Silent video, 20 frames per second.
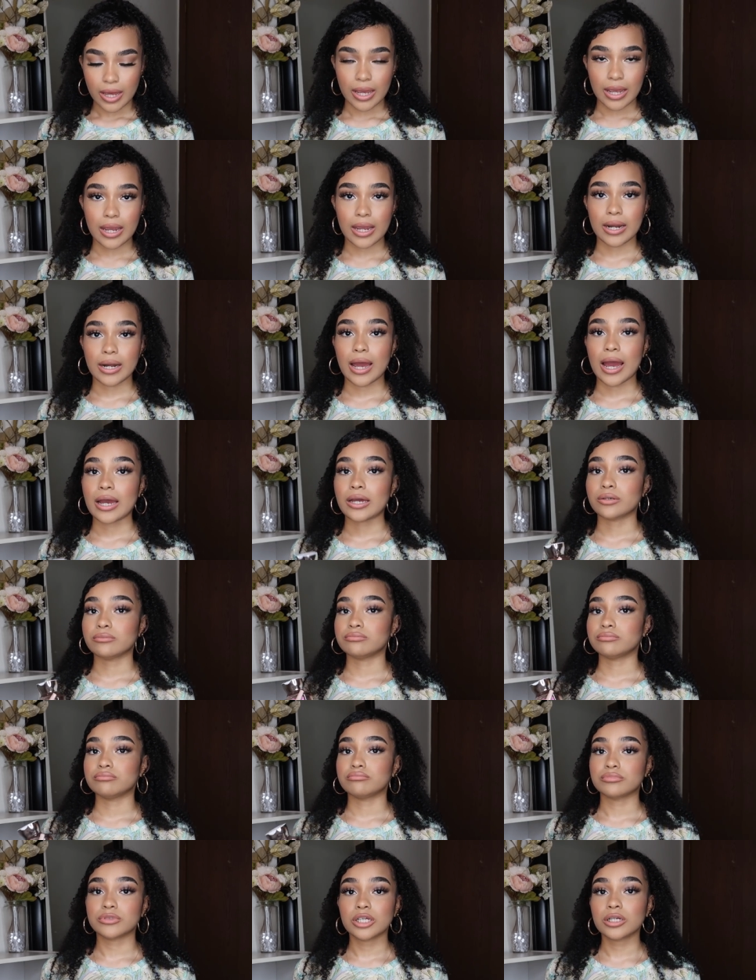and I
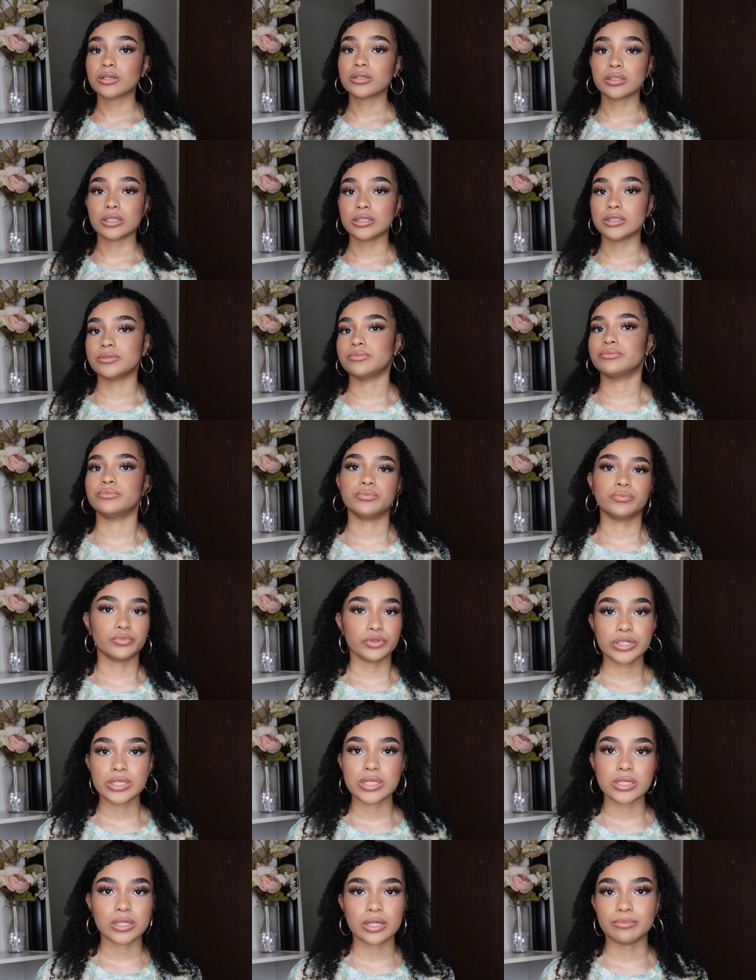literally
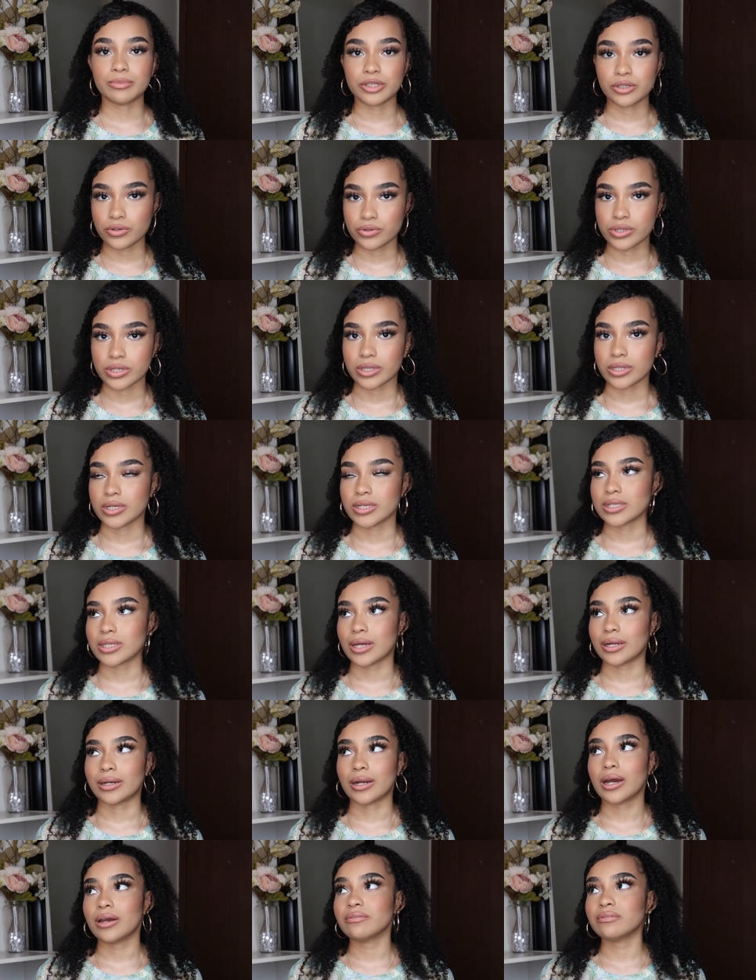recently been using this
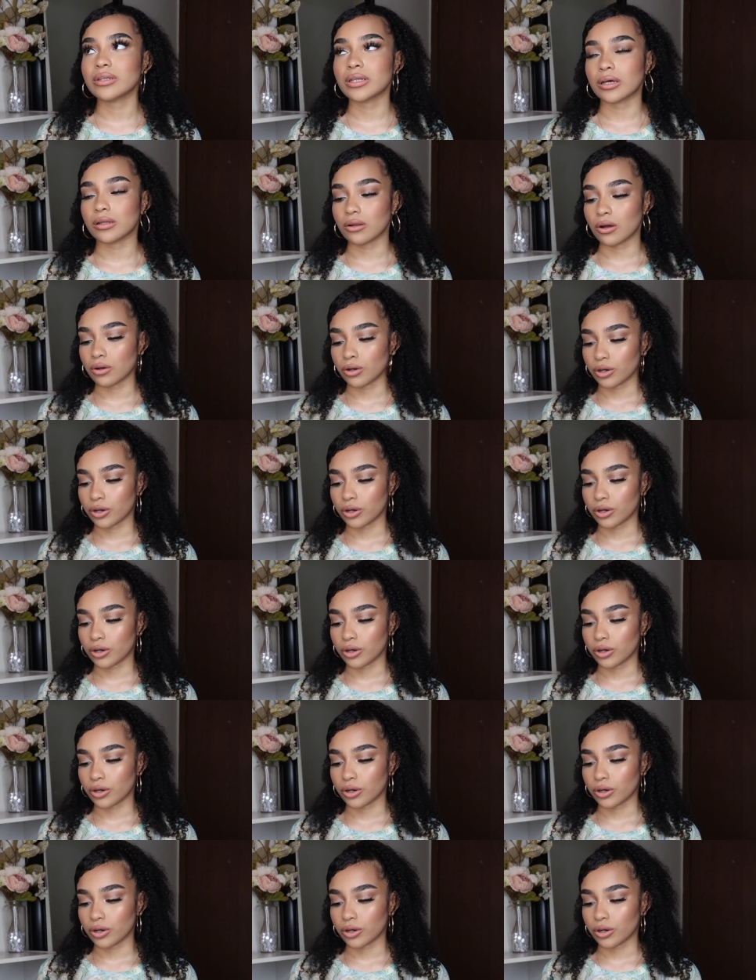like not even that long